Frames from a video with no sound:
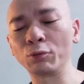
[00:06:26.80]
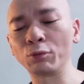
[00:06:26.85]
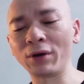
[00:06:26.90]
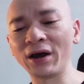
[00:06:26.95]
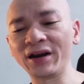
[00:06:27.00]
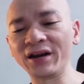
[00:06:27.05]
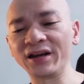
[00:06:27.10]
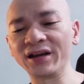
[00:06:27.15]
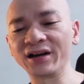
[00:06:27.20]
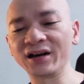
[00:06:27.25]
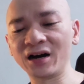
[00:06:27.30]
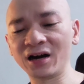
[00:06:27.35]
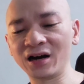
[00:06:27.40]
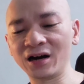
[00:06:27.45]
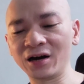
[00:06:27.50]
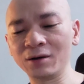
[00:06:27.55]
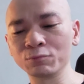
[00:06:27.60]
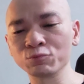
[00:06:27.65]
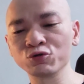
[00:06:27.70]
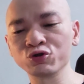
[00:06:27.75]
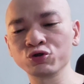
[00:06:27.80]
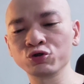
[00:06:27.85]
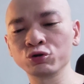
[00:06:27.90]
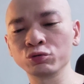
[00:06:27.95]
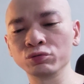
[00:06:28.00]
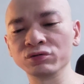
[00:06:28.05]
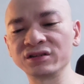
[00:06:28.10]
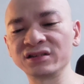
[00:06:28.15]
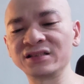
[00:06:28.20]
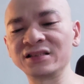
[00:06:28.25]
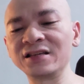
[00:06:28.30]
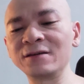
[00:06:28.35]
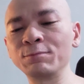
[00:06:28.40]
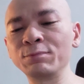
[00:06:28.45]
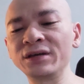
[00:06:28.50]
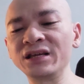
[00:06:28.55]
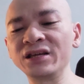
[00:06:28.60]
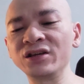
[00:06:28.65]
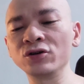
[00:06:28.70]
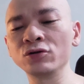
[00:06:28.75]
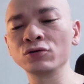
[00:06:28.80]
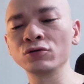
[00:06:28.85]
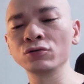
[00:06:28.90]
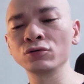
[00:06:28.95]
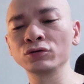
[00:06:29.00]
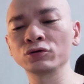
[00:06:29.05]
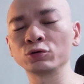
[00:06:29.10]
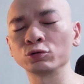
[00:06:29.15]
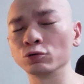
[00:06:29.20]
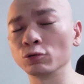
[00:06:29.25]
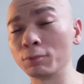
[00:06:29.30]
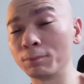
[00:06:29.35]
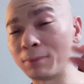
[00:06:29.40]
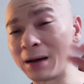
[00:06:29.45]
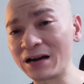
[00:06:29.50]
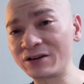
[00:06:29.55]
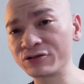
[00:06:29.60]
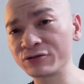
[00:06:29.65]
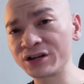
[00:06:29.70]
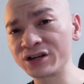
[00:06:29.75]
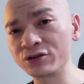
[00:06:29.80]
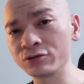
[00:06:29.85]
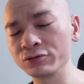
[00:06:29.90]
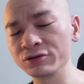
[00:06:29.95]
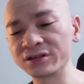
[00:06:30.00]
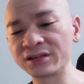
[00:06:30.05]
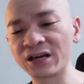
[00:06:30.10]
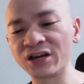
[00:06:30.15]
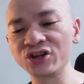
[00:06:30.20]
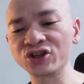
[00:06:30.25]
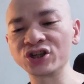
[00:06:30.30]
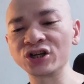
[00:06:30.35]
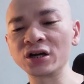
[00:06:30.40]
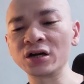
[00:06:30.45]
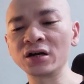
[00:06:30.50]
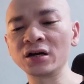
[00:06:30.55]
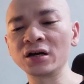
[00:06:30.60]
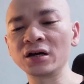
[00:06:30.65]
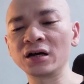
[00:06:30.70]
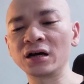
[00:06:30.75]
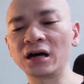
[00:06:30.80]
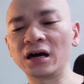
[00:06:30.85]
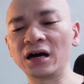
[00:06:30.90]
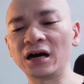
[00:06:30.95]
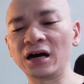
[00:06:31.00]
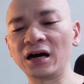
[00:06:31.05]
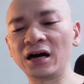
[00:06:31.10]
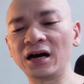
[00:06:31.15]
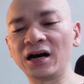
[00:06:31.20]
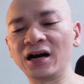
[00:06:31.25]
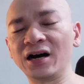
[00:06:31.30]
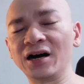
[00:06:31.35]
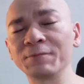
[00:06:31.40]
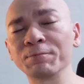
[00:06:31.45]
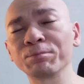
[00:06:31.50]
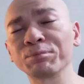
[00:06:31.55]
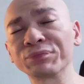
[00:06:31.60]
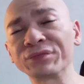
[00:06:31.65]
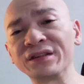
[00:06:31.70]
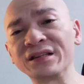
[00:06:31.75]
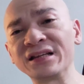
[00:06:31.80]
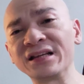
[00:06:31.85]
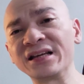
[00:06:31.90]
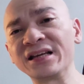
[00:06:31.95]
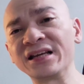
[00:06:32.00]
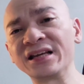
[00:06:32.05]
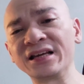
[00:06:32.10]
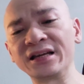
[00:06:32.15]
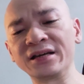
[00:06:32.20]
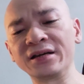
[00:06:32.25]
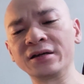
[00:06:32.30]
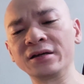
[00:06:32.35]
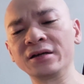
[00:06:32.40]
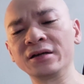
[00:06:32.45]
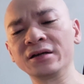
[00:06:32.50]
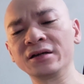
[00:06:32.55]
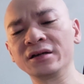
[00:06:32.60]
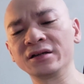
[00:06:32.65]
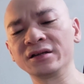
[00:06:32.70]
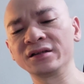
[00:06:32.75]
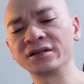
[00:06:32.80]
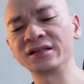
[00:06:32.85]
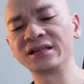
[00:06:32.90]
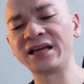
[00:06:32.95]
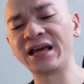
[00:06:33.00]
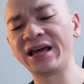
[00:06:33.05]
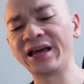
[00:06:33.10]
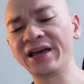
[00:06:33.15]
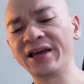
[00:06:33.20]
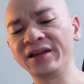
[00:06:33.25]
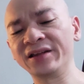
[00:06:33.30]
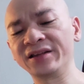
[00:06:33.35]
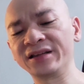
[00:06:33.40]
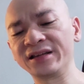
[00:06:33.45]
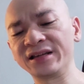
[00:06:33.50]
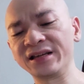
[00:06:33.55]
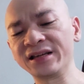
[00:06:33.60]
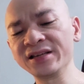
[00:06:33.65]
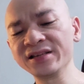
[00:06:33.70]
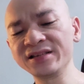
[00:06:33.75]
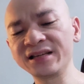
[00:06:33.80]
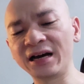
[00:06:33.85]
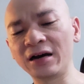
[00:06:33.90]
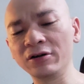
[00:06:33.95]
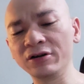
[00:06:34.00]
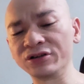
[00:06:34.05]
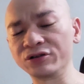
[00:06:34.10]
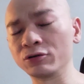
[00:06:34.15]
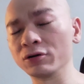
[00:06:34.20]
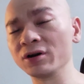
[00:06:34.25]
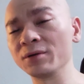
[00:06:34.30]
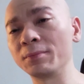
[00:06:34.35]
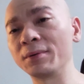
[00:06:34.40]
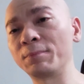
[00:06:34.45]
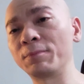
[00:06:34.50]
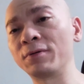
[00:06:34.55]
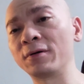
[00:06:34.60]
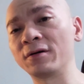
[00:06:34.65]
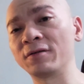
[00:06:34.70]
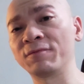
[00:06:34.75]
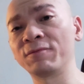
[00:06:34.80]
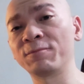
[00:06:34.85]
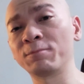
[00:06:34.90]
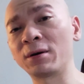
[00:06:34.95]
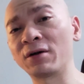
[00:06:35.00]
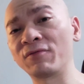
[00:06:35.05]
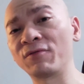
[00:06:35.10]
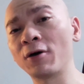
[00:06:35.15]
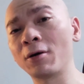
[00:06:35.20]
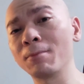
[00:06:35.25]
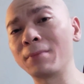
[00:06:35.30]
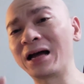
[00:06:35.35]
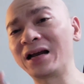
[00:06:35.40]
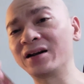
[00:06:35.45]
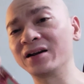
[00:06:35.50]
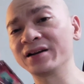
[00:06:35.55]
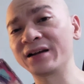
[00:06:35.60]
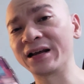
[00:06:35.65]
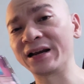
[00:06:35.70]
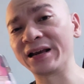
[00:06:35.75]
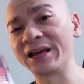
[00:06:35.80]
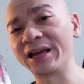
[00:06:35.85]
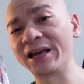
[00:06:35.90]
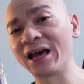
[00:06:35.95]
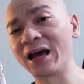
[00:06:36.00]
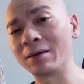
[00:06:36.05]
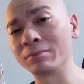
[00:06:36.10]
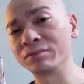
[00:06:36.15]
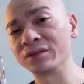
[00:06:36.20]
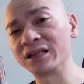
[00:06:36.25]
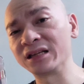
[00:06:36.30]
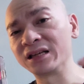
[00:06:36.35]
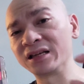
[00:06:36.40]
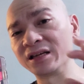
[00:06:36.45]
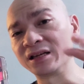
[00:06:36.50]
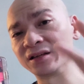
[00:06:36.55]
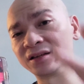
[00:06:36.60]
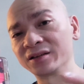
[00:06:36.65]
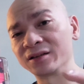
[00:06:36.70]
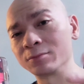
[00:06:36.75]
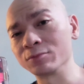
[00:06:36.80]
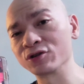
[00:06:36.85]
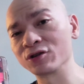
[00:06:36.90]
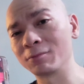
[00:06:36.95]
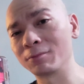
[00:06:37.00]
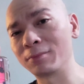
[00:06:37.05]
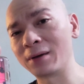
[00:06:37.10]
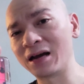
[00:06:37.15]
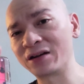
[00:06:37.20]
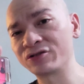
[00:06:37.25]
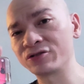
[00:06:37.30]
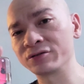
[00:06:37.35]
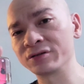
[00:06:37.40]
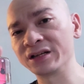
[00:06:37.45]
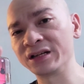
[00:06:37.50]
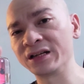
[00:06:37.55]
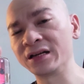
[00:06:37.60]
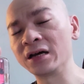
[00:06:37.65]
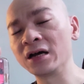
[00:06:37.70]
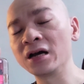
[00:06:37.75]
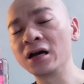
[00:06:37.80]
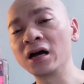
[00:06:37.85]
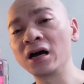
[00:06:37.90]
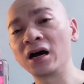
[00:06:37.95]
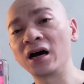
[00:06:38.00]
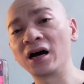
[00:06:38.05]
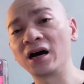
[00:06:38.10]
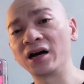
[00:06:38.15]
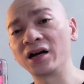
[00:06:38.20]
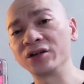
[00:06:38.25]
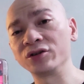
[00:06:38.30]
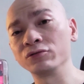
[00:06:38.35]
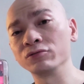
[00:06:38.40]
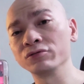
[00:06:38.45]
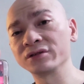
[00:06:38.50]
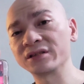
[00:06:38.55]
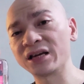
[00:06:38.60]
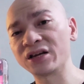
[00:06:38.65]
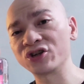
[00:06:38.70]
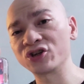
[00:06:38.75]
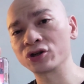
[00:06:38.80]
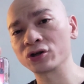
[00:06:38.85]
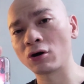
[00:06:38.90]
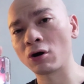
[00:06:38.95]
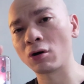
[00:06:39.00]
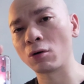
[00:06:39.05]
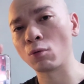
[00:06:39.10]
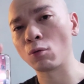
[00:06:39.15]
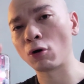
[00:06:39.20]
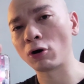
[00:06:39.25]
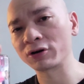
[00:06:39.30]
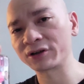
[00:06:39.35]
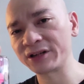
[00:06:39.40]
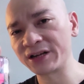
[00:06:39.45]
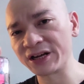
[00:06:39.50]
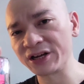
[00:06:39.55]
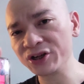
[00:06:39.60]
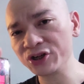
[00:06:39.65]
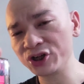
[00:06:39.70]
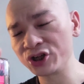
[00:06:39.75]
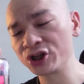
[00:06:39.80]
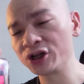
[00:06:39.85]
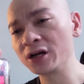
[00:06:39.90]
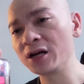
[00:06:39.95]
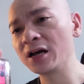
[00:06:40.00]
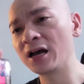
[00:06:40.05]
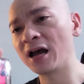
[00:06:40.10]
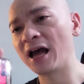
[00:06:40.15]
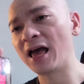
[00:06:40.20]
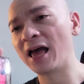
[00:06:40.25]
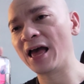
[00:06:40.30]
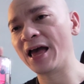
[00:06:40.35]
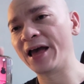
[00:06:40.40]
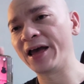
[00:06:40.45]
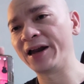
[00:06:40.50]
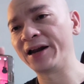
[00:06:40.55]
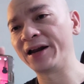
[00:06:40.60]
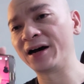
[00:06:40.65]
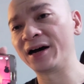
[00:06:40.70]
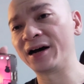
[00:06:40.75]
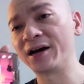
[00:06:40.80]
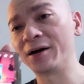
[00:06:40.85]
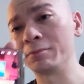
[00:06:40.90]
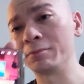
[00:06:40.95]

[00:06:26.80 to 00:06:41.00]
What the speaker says: when it comes to CPU to battery usage, the Intel is going to perform better than AMD in terms of battery usage or wattage. And